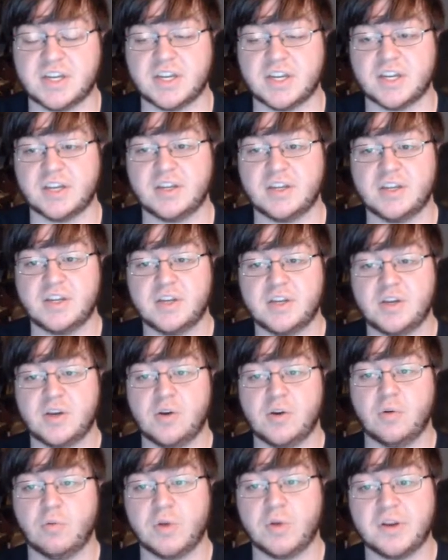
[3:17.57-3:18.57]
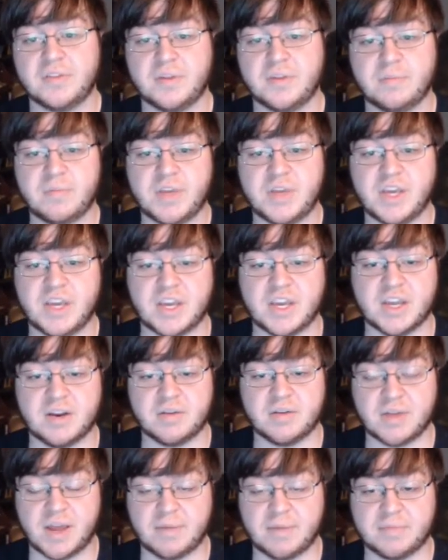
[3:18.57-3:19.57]
Uh, one of them
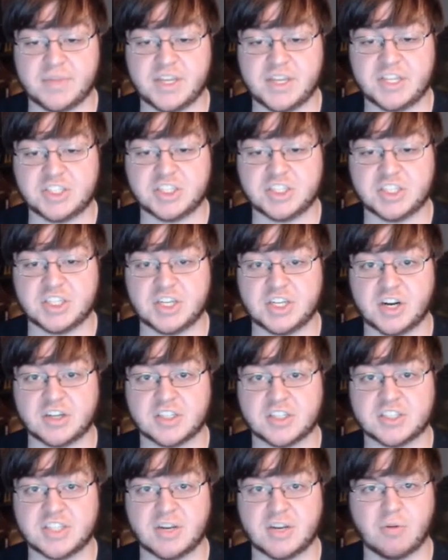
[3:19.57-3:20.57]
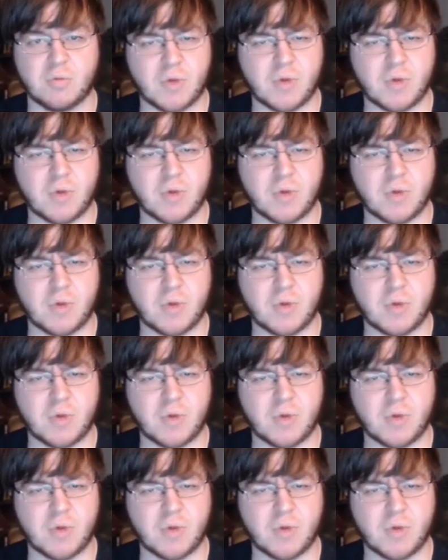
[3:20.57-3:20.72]
being Amnesia: The Dark Descent.